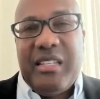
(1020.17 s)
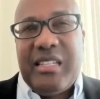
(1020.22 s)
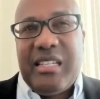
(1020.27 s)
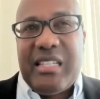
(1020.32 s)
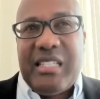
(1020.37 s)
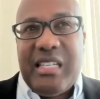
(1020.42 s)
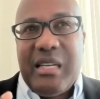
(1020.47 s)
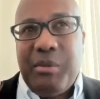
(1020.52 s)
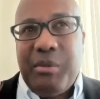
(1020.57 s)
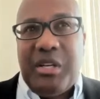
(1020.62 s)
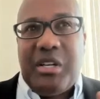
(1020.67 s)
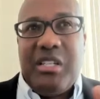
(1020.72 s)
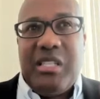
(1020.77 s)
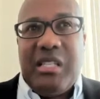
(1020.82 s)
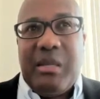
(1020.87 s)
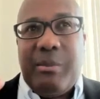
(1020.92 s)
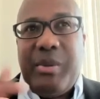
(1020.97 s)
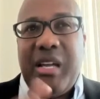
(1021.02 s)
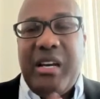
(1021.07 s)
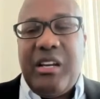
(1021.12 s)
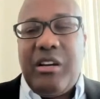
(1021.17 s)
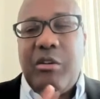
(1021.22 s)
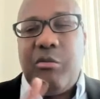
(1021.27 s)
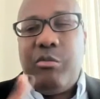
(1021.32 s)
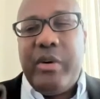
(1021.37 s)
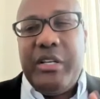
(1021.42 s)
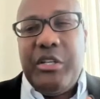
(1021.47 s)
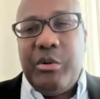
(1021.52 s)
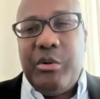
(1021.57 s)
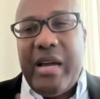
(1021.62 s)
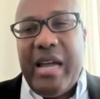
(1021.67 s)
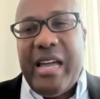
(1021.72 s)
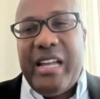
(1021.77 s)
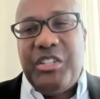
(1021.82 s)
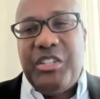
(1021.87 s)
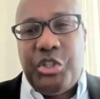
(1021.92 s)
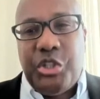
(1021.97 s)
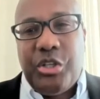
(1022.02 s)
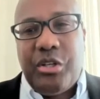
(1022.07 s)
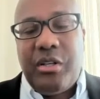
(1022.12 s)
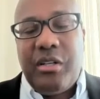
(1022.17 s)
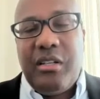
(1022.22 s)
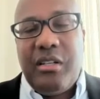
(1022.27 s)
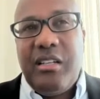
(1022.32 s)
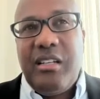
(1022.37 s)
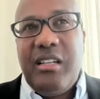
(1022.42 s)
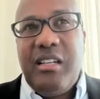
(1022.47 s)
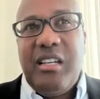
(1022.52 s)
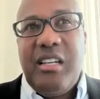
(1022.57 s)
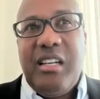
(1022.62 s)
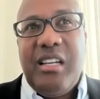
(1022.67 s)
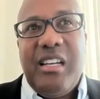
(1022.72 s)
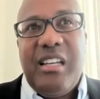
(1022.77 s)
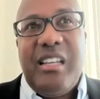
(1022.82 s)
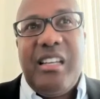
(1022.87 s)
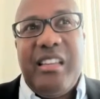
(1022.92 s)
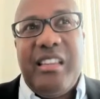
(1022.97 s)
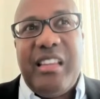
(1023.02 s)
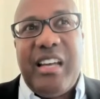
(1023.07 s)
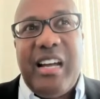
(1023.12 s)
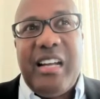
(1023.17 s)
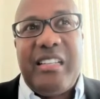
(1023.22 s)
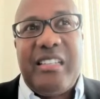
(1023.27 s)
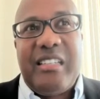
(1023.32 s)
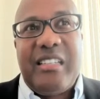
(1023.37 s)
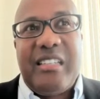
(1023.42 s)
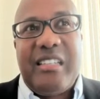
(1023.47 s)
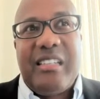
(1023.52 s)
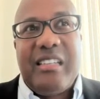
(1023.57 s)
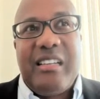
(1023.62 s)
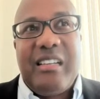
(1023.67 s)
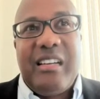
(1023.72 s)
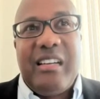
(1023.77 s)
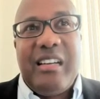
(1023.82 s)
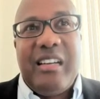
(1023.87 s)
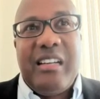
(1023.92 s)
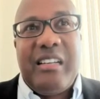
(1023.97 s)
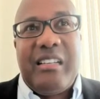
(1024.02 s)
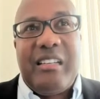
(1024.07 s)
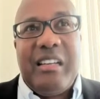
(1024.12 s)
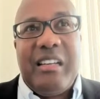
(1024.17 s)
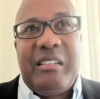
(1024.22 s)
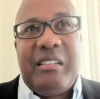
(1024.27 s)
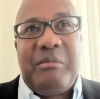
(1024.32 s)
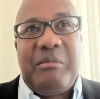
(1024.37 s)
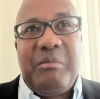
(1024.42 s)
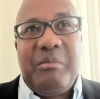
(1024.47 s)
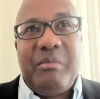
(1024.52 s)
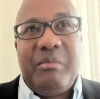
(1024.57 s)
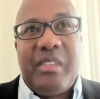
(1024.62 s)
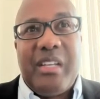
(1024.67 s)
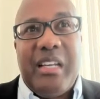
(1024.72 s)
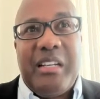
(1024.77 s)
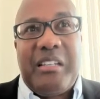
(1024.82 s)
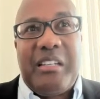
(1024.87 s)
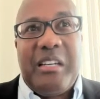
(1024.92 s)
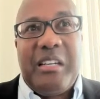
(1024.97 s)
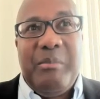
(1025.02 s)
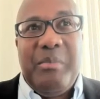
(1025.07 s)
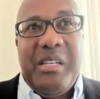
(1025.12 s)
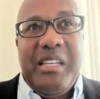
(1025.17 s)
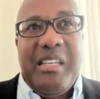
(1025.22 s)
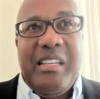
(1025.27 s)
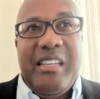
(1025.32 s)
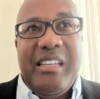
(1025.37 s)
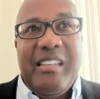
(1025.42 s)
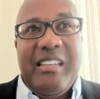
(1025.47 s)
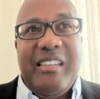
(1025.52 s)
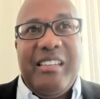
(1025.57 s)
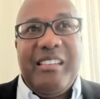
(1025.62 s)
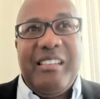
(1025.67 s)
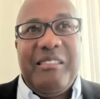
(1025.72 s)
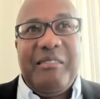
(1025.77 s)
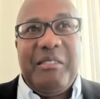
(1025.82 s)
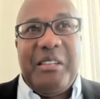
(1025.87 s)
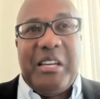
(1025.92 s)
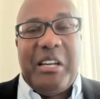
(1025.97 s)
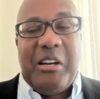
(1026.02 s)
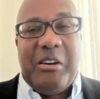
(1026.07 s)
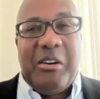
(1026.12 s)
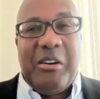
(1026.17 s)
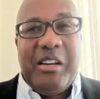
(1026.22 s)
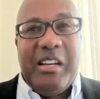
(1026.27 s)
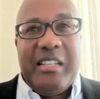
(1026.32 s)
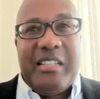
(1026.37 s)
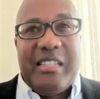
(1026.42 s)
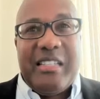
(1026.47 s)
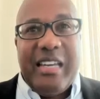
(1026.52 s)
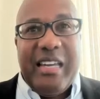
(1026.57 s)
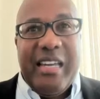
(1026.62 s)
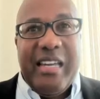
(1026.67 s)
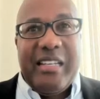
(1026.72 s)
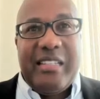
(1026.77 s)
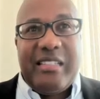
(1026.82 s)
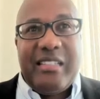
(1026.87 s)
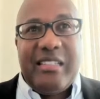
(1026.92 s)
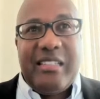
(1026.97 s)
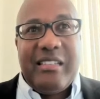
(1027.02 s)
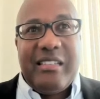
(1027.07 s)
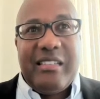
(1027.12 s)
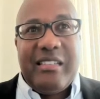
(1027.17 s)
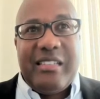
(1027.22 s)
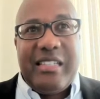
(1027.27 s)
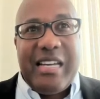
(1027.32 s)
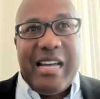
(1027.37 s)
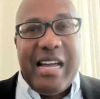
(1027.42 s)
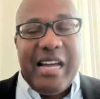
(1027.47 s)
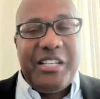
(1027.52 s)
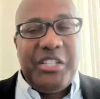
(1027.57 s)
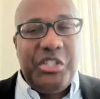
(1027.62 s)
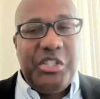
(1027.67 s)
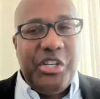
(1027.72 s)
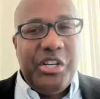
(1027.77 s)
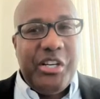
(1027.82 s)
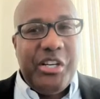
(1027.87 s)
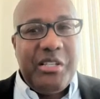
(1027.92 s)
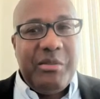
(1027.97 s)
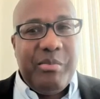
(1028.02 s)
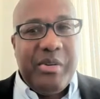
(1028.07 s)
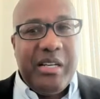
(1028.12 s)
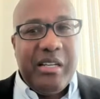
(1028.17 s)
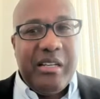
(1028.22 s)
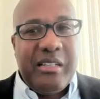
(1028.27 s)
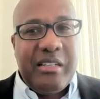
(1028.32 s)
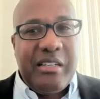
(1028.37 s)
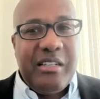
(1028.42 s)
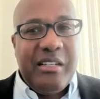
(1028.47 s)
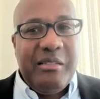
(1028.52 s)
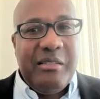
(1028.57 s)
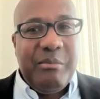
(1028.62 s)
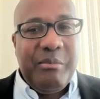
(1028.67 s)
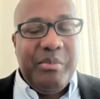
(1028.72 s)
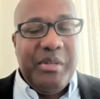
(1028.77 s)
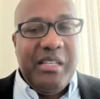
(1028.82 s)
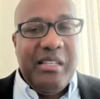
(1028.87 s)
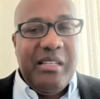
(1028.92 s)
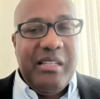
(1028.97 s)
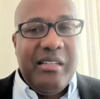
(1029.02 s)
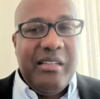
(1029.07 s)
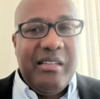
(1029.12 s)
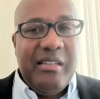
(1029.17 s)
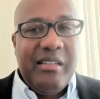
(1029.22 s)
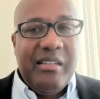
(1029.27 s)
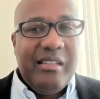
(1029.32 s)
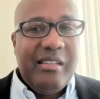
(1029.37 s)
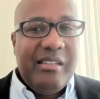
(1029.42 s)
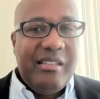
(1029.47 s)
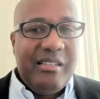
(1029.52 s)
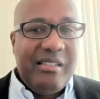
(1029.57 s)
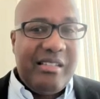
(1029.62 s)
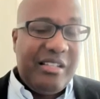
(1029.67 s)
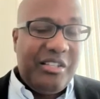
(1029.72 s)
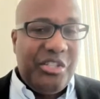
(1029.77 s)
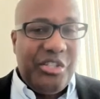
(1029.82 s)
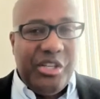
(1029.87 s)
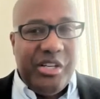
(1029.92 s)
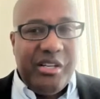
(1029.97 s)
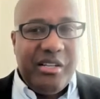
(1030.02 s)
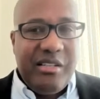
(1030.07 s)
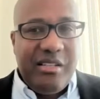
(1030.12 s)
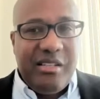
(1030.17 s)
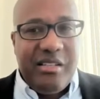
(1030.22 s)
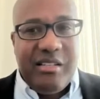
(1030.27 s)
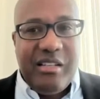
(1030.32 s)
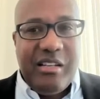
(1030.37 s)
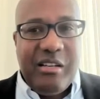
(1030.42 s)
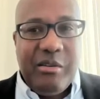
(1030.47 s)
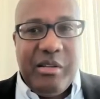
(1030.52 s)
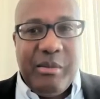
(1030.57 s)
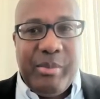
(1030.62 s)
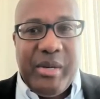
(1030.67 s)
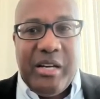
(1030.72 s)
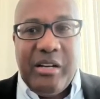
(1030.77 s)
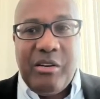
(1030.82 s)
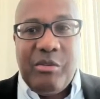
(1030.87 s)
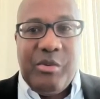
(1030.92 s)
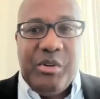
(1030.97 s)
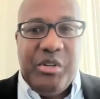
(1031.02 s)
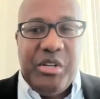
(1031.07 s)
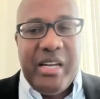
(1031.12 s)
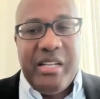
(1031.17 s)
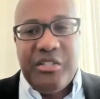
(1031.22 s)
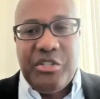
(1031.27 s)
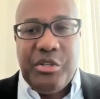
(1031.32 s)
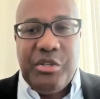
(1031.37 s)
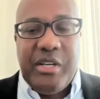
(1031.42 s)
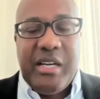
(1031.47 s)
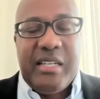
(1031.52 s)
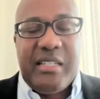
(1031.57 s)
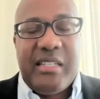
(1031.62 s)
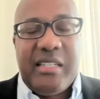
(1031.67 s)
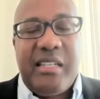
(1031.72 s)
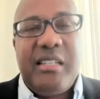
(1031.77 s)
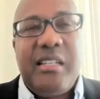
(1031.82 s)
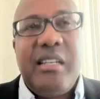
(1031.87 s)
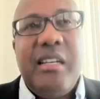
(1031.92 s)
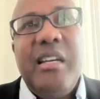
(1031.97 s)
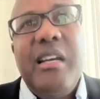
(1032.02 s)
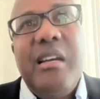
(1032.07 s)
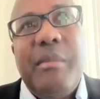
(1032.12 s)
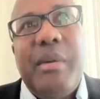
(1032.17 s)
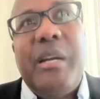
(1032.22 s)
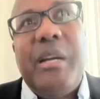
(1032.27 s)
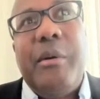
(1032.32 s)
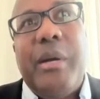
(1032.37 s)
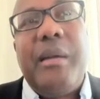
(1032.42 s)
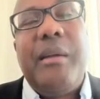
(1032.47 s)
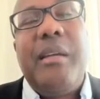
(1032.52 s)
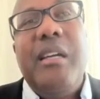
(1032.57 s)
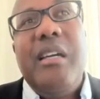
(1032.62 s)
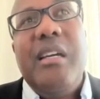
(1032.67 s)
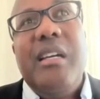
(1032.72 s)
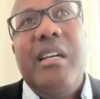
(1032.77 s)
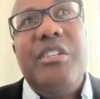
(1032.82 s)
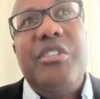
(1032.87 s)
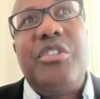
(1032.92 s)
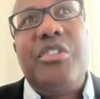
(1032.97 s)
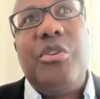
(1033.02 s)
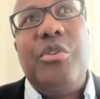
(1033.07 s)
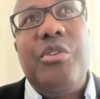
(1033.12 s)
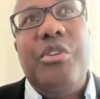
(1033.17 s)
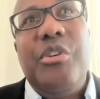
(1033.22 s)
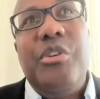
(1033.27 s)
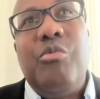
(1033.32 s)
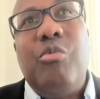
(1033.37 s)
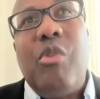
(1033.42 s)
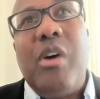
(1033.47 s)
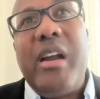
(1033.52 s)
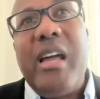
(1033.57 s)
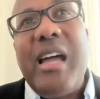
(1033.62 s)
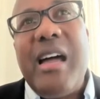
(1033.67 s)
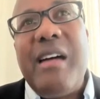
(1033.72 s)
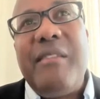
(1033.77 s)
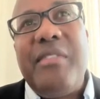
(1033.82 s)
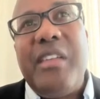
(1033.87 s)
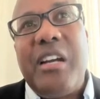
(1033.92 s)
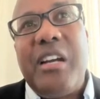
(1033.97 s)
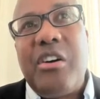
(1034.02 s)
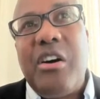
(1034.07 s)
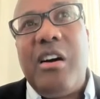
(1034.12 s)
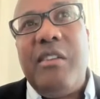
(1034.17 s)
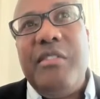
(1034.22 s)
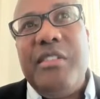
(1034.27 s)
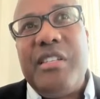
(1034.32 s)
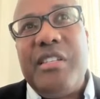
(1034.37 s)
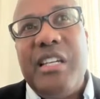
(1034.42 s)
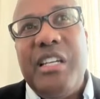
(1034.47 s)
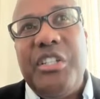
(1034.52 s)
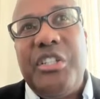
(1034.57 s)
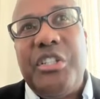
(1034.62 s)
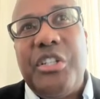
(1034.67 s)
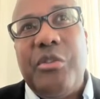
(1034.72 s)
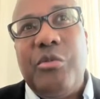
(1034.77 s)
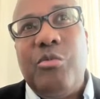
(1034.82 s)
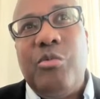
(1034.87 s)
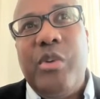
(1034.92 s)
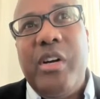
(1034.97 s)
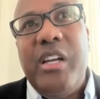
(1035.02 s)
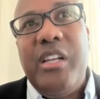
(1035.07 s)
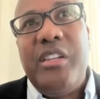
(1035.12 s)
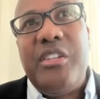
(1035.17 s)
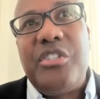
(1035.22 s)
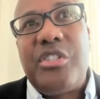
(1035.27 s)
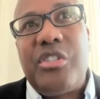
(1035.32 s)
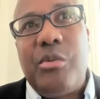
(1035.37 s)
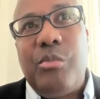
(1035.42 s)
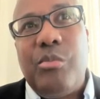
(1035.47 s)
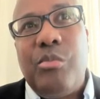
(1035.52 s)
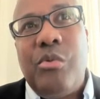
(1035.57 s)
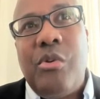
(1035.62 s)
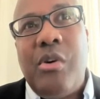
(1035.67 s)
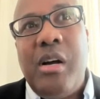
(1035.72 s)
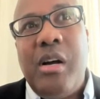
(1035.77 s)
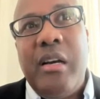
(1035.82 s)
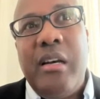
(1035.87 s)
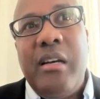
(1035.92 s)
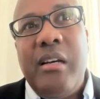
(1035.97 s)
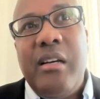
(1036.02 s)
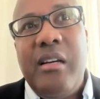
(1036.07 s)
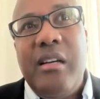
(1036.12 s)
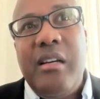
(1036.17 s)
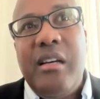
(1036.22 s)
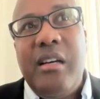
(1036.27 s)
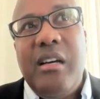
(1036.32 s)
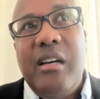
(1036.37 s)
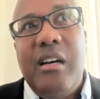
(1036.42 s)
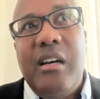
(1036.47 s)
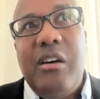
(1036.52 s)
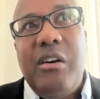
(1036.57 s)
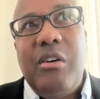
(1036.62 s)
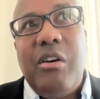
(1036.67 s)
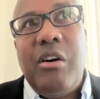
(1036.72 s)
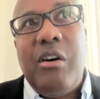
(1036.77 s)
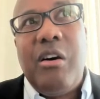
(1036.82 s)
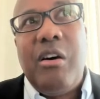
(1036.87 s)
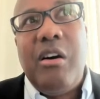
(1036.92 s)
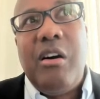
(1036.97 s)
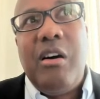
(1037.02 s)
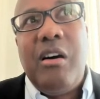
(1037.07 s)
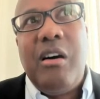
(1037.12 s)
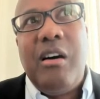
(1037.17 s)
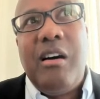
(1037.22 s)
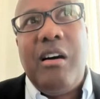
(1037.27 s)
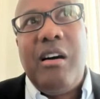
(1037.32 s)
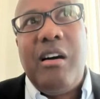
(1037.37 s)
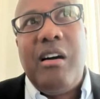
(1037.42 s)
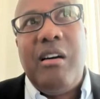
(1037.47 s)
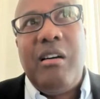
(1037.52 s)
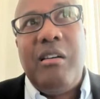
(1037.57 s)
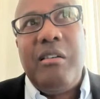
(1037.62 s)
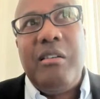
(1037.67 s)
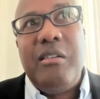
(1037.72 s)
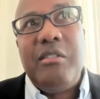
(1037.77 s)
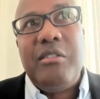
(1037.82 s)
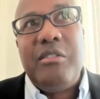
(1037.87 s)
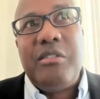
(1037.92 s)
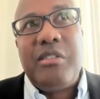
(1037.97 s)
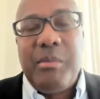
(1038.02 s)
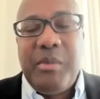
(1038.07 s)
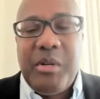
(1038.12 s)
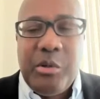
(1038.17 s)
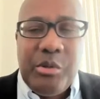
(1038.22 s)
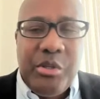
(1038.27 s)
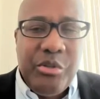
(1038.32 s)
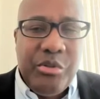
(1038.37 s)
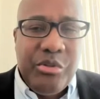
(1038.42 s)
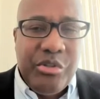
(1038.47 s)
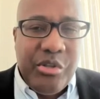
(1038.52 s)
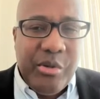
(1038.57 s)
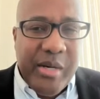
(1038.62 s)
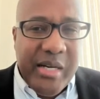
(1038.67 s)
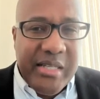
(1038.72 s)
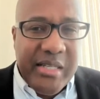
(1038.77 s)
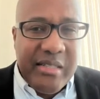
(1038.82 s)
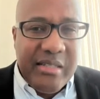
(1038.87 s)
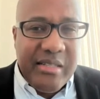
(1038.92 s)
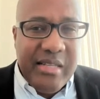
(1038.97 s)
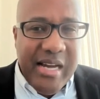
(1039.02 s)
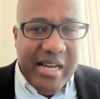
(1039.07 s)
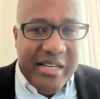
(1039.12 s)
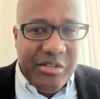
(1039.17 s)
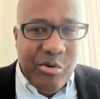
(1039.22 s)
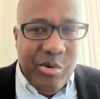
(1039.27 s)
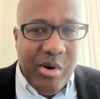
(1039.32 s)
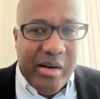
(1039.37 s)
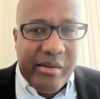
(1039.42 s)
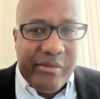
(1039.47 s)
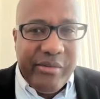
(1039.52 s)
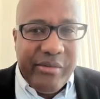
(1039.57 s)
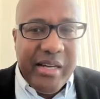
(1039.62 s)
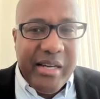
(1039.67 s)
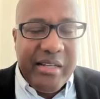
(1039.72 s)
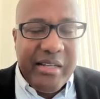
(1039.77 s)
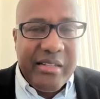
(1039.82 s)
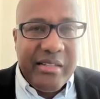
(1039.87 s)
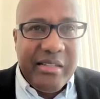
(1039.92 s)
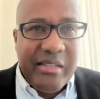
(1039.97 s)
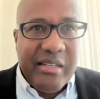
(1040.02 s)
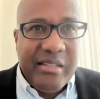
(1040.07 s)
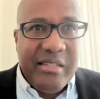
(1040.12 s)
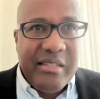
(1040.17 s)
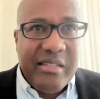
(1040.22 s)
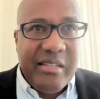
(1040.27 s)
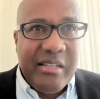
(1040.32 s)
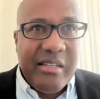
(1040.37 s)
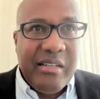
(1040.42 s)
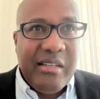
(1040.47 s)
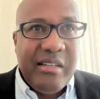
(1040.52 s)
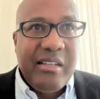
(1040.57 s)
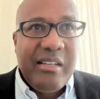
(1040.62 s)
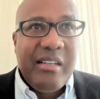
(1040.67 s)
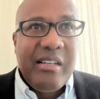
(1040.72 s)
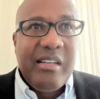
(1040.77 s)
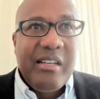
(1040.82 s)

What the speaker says: the 6th year, because depending on when you enter, that it could be, it's 8 tax years, but it could be 6 years, depending on when you enter and you exit. Anyway, so you'd want to have that conversation with someone who's US tax qualified, just to